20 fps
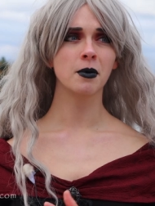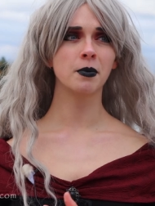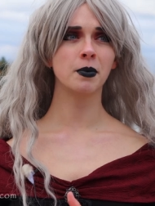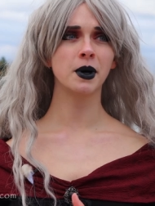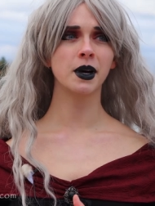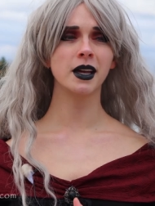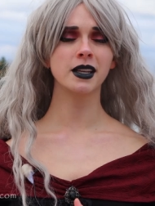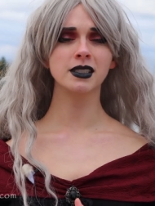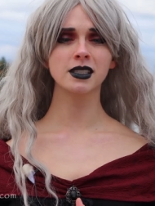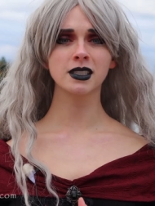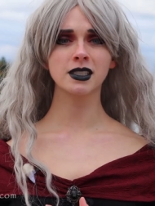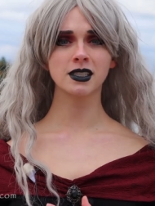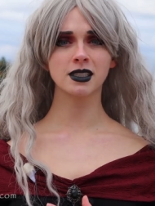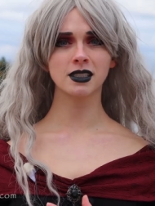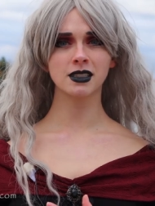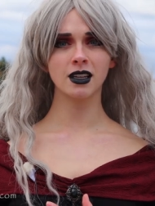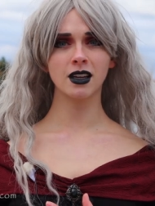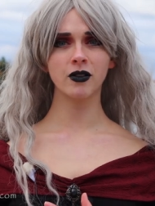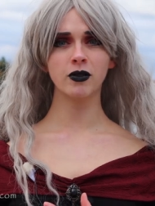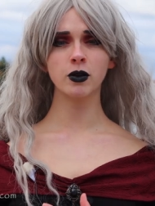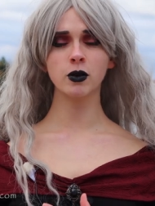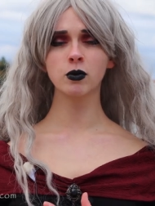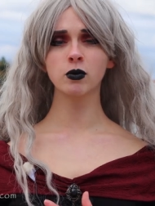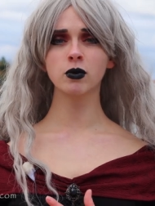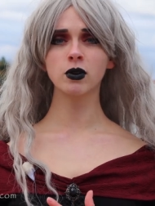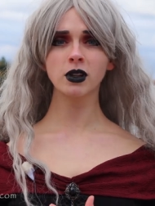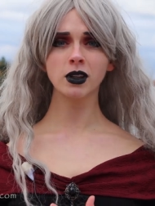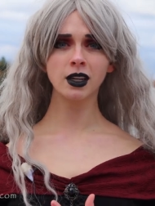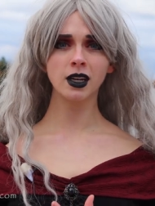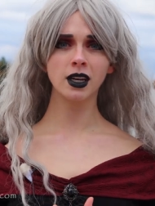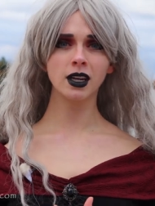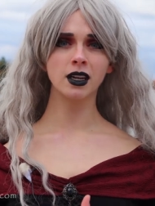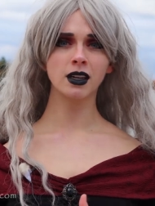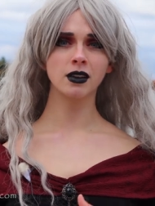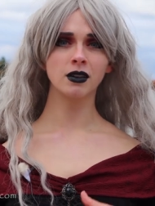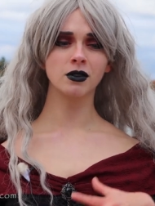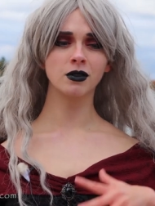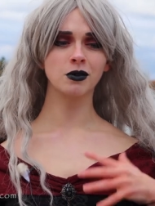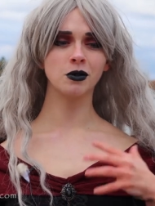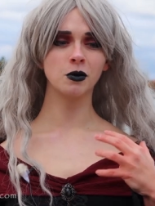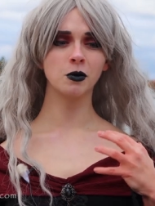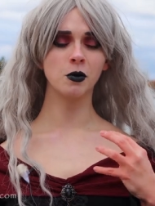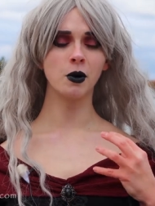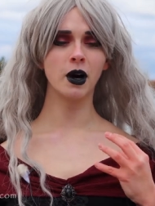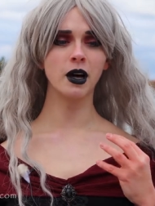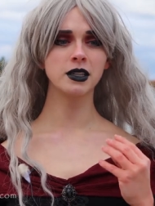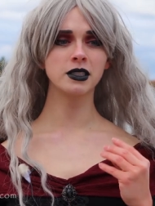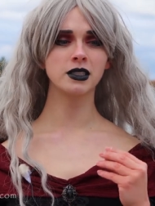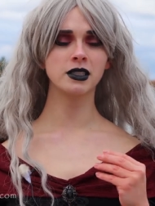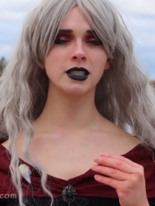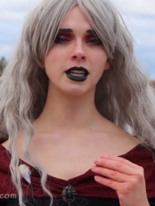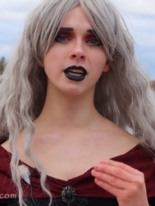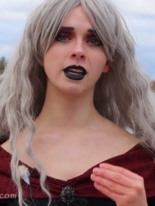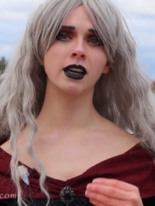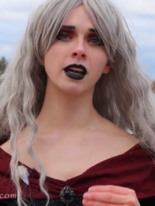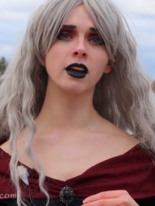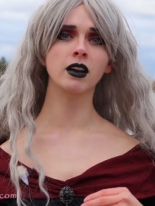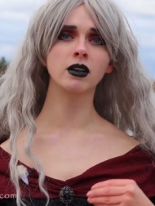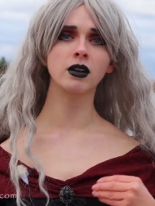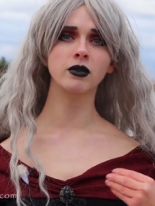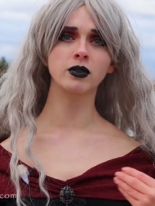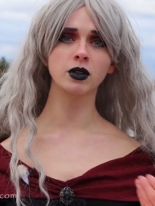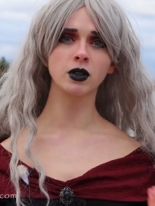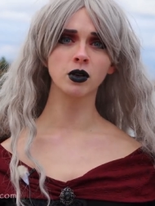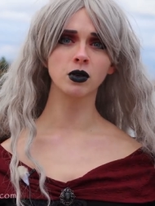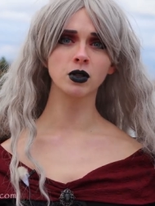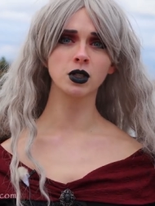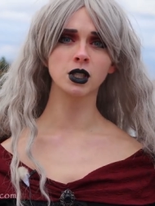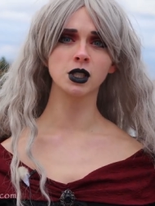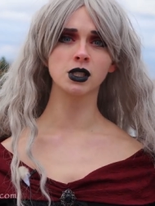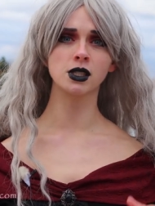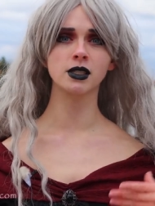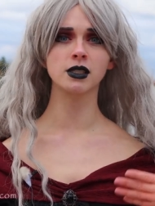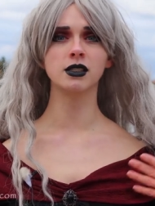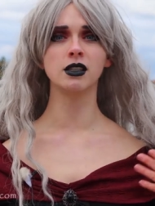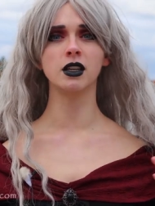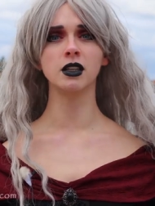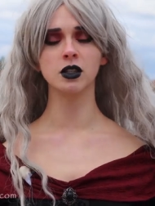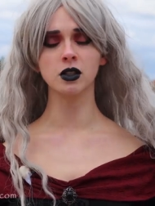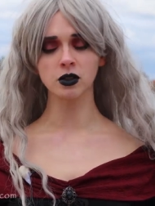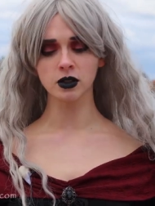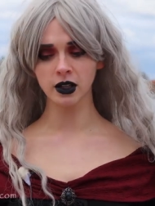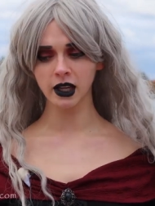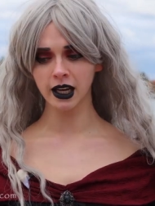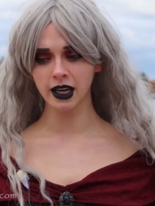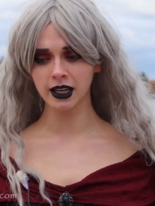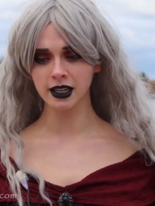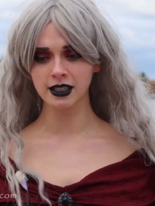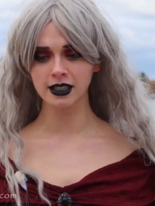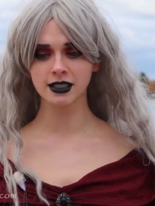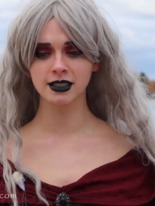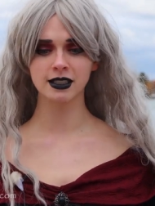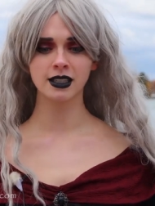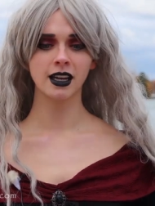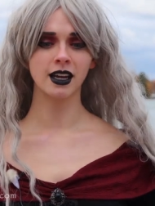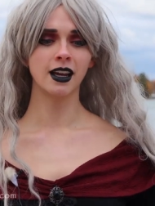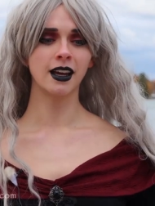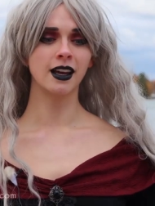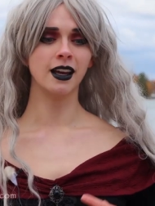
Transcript: but it's just, if you really want to take care of your oceans and your lakes